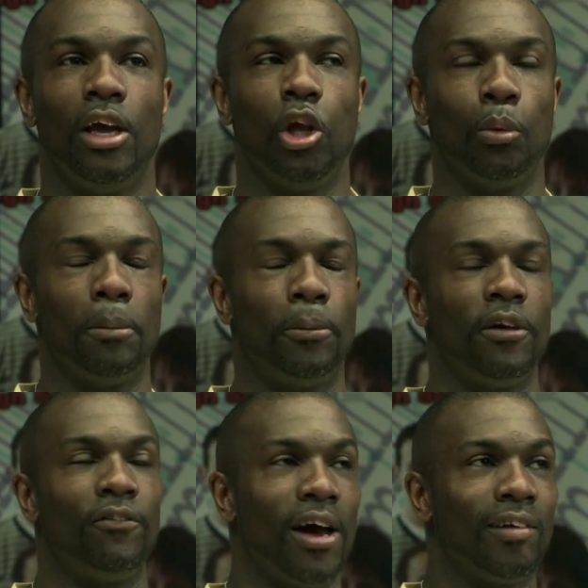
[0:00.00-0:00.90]
You want to put
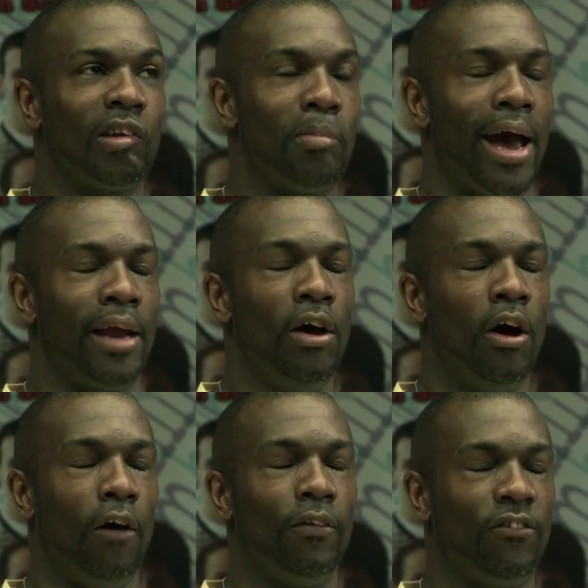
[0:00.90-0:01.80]
your fastest man
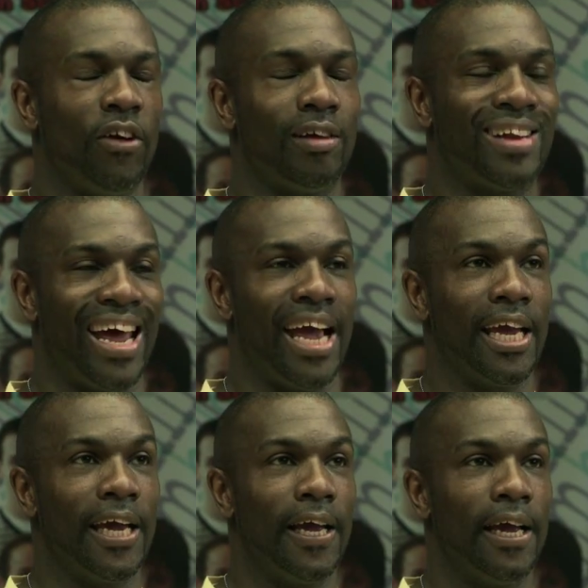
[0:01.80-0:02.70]
on the first leg?